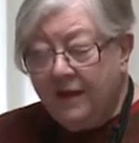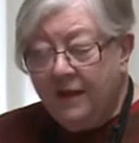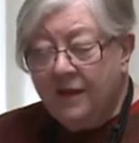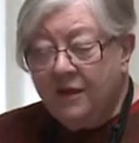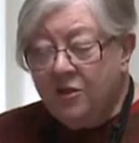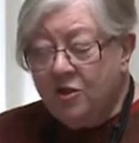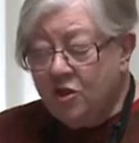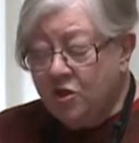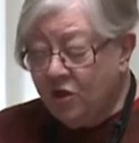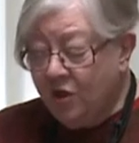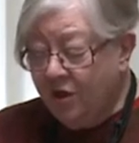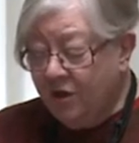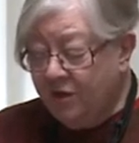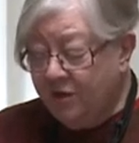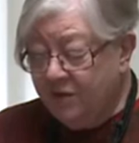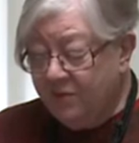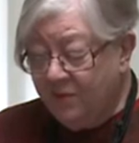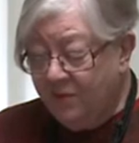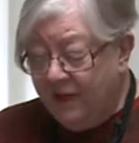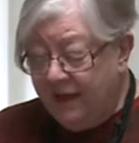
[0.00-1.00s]

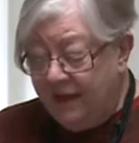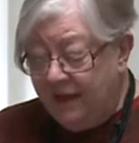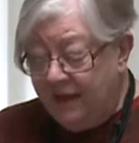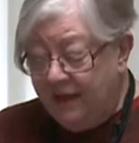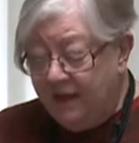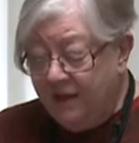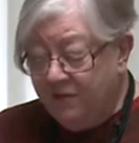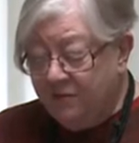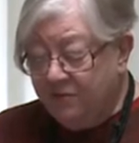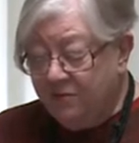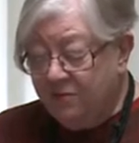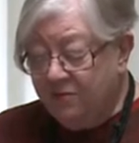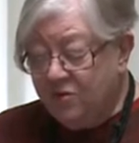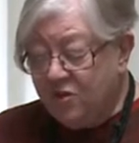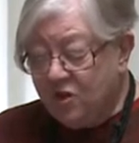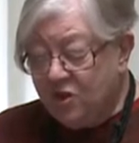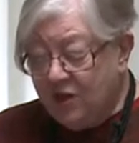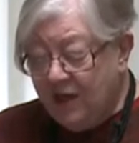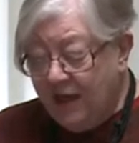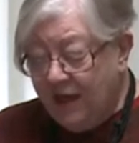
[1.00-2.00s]
uncharted way through
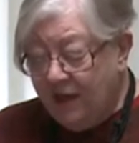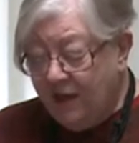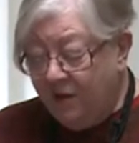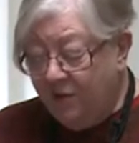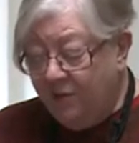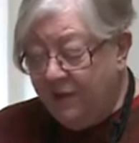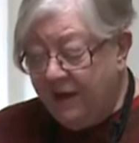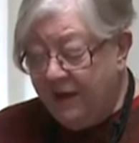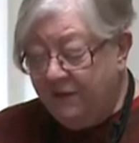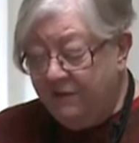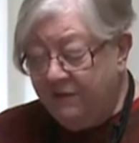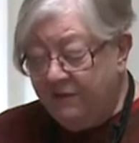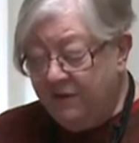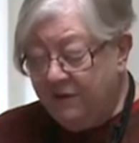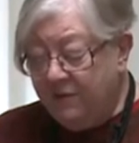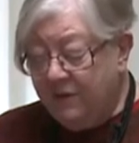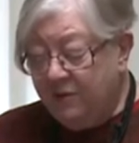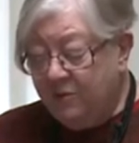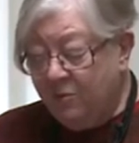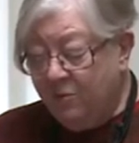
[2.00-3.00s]
shallow and
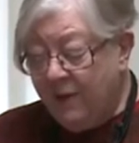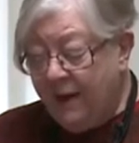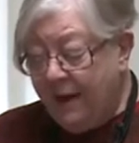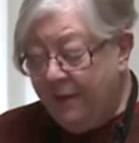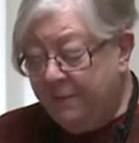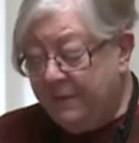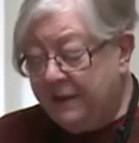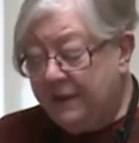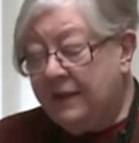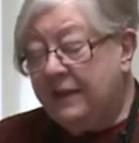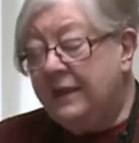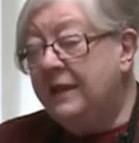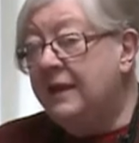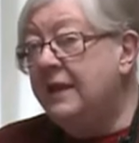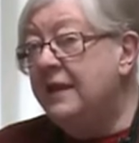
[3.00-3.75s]
very rapidly